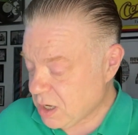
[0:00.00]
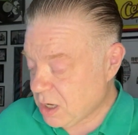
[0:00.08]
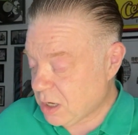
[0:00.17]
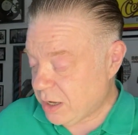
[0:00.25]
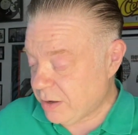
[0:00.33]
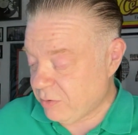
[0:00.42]

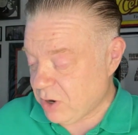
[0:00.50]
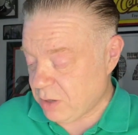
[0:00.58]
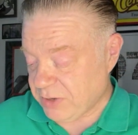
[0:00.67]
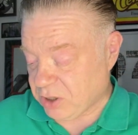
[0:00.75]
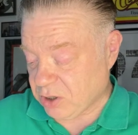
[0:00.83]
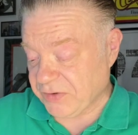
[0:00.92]
Well,
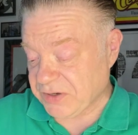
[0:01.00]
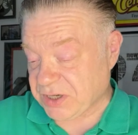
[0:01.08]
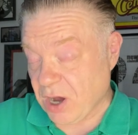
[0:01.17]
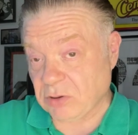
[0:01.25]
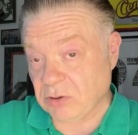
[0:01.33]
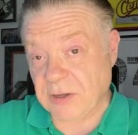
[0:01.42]
my coffee's
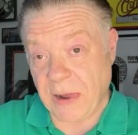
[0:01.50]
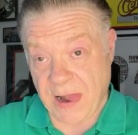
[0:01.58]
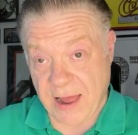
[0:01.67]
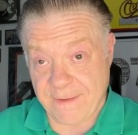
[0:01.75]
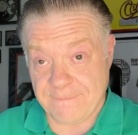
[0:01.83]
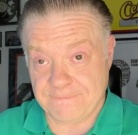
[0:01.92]
cold,
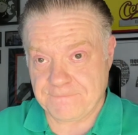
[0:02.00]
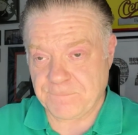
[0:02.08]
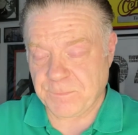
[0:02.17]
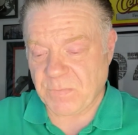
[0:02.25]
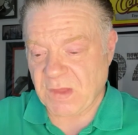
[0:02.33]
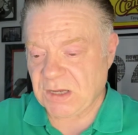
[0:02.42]

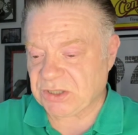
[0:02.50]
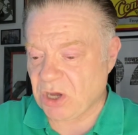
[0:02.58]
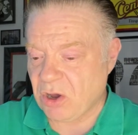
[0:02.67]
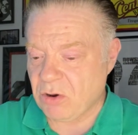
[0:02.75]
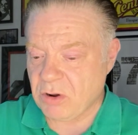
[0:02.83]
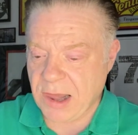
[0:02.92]

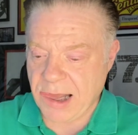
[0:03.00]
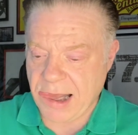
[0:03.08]
so